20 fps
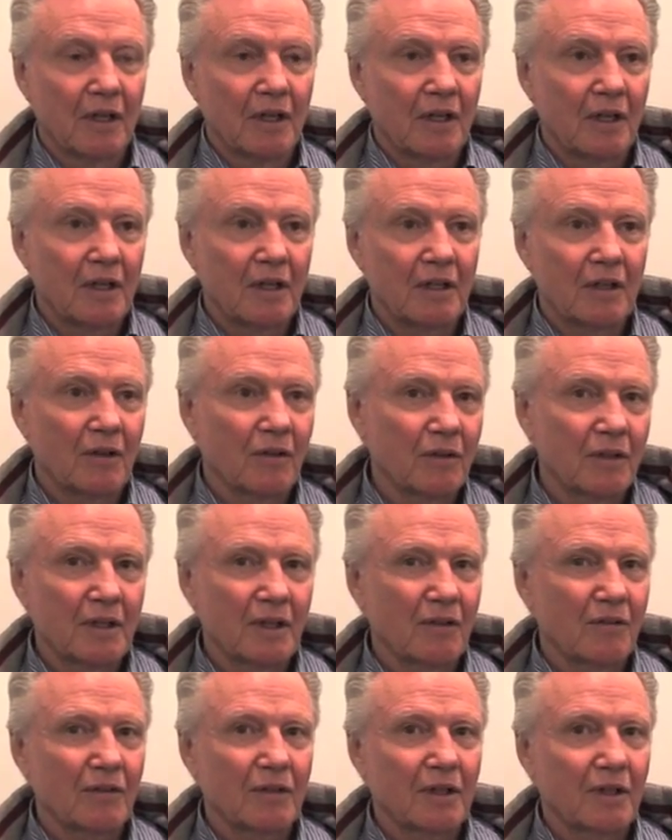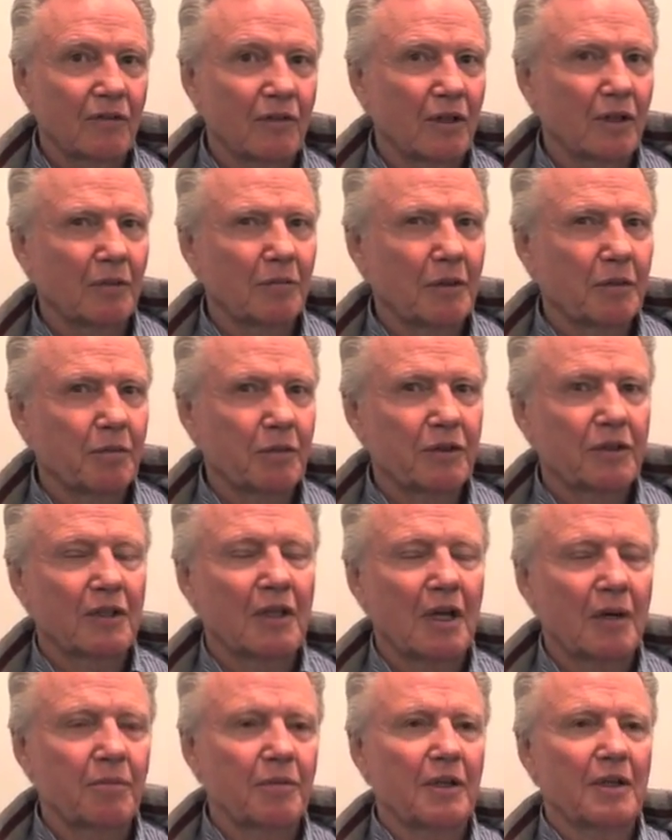you know, he never let me. He
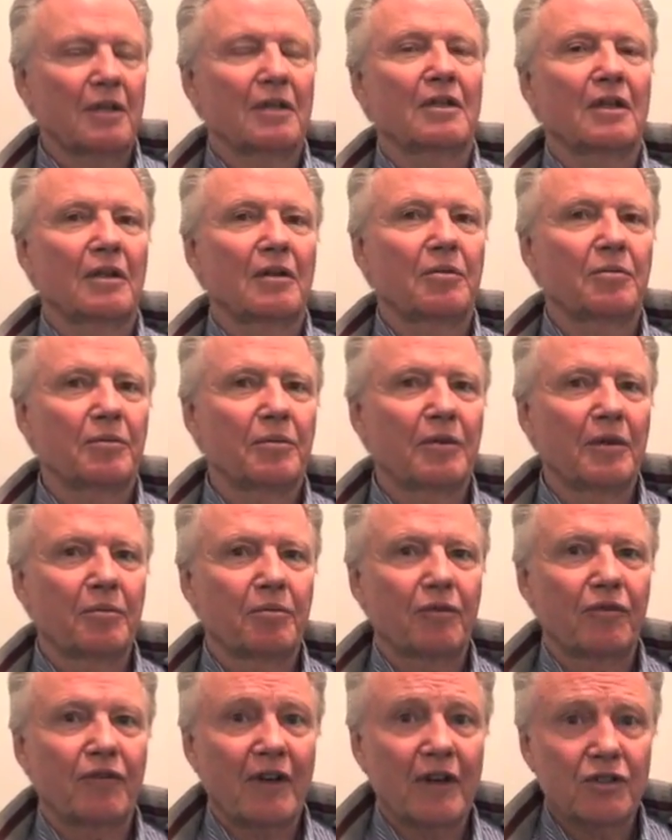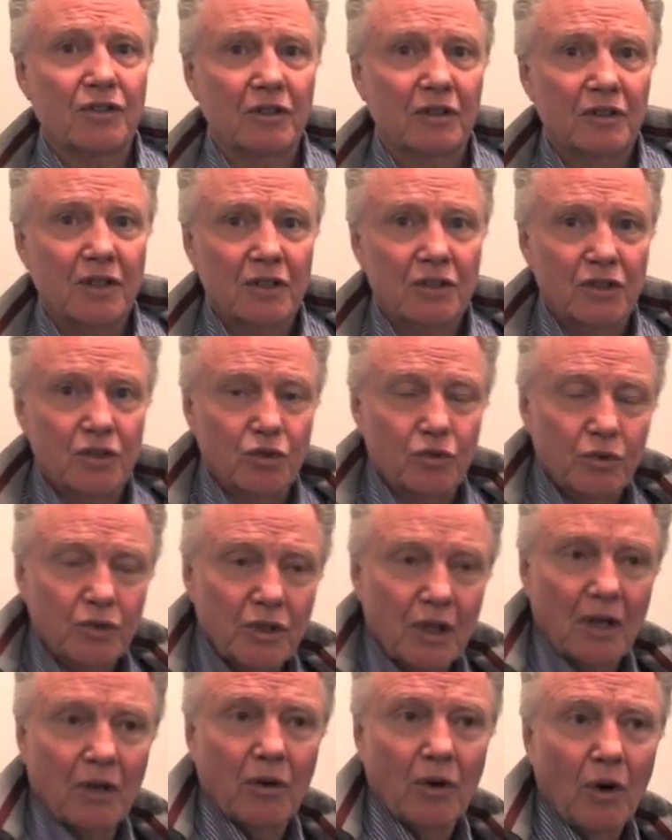kept me at a professional distance,
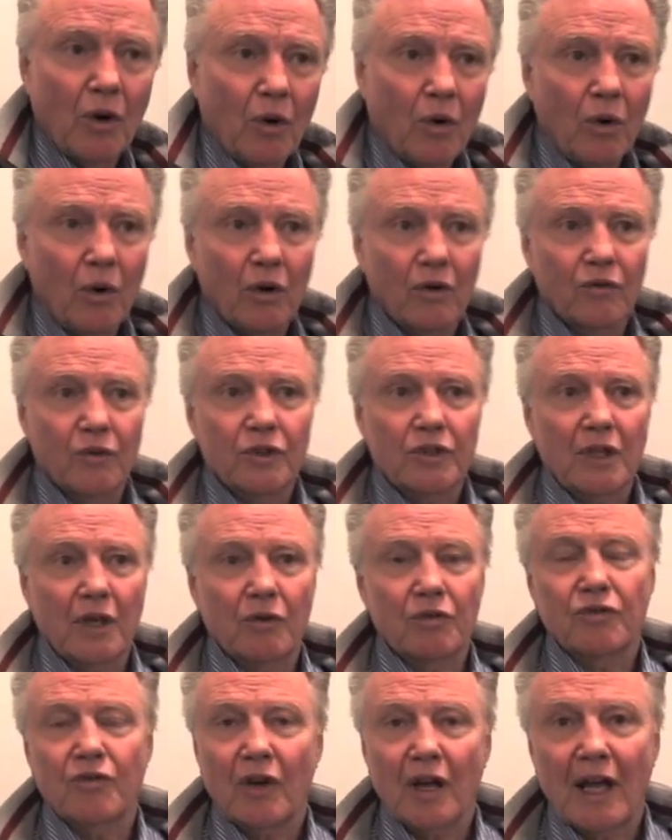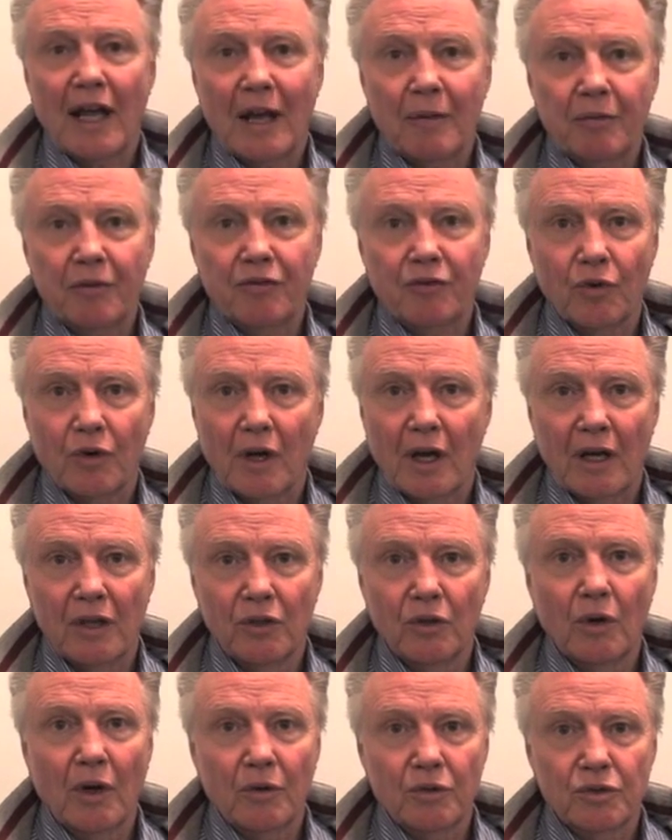all of which I was very happy for. I
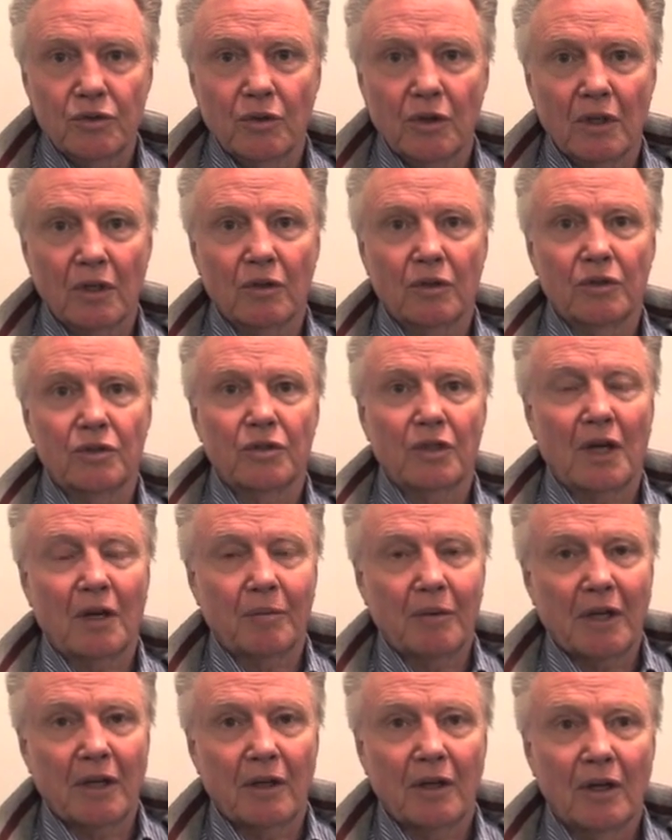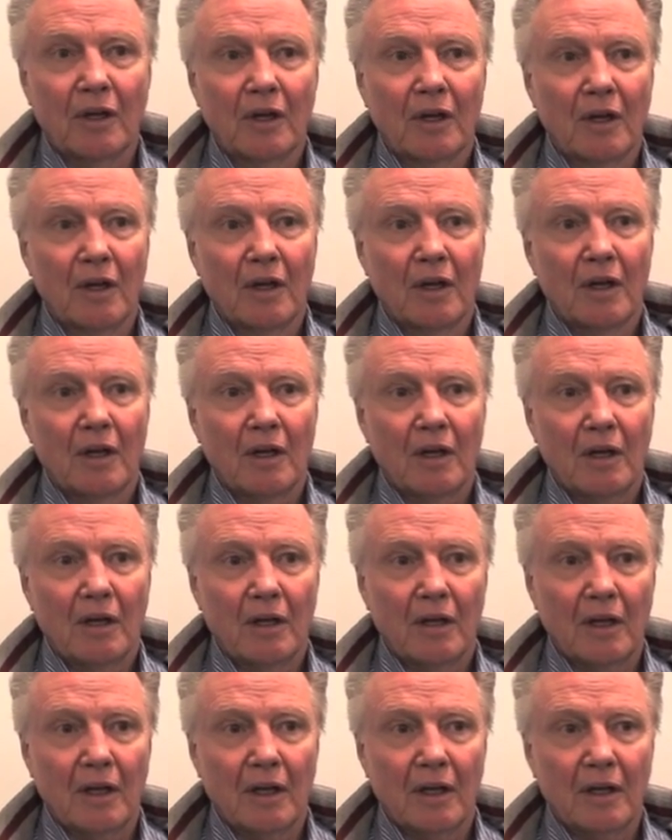knew I was doing a good job,
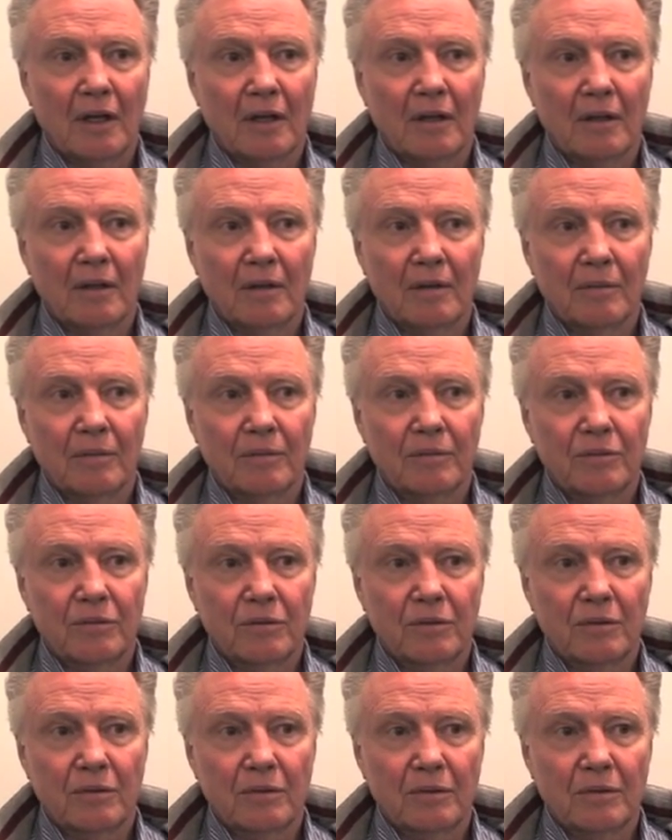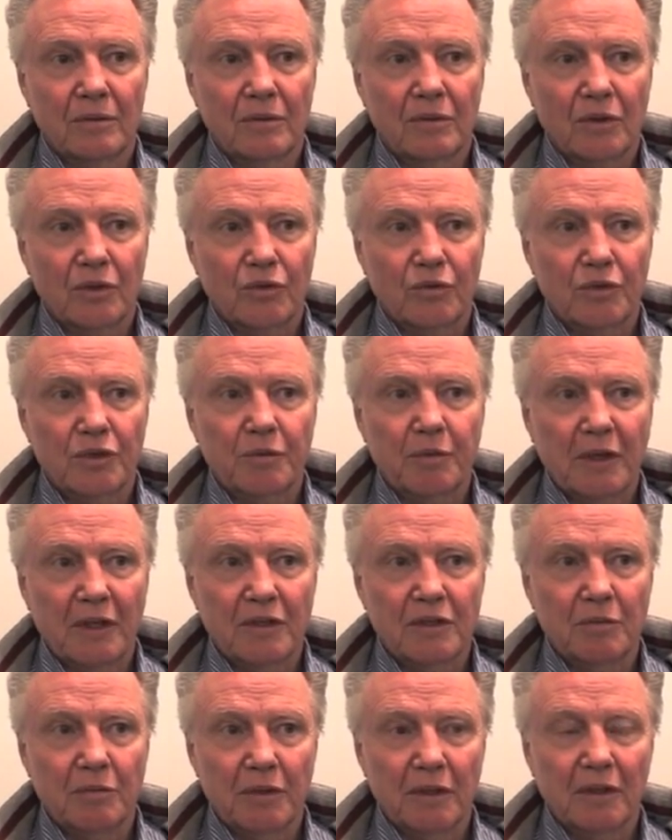and I took the
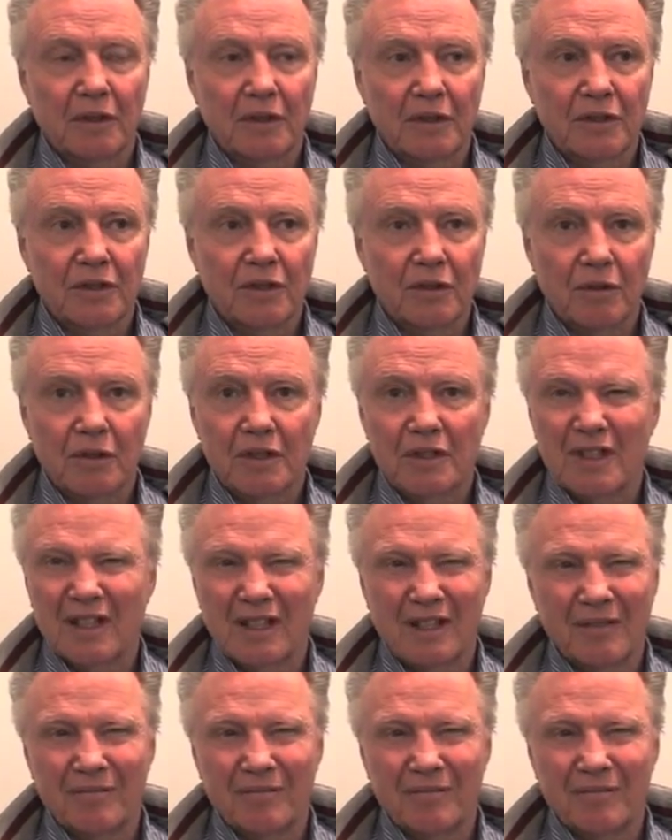responsibility seriously.